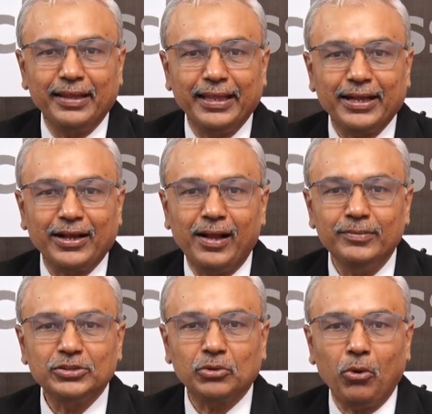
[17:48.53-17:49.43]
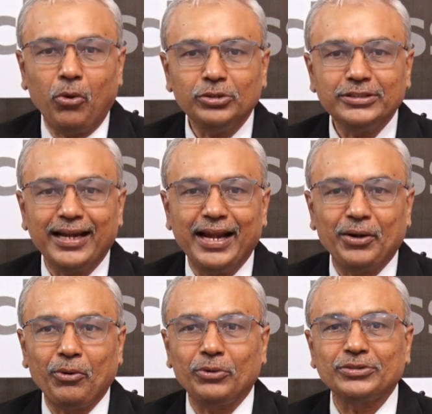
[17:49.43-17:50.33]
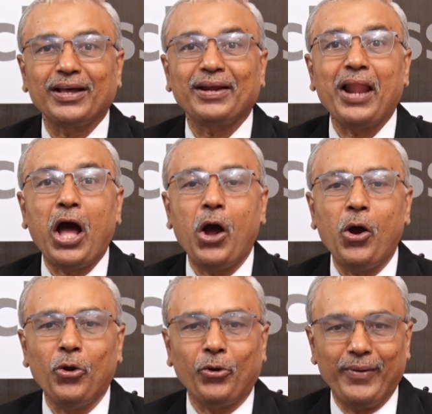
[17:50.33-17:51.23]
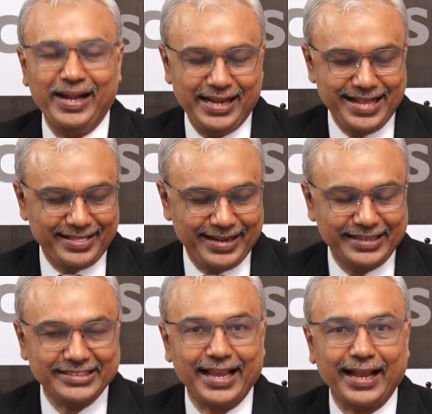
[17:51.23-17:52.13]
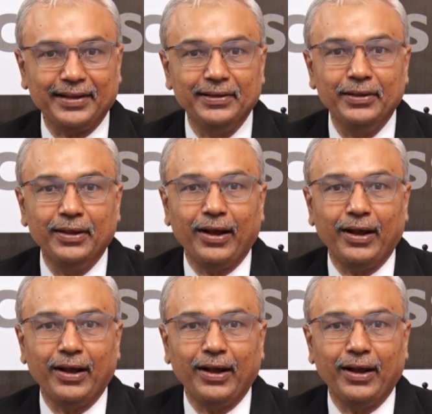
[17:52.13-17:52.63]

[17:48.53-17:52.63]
He comes closer and closer. Now queen d3 check.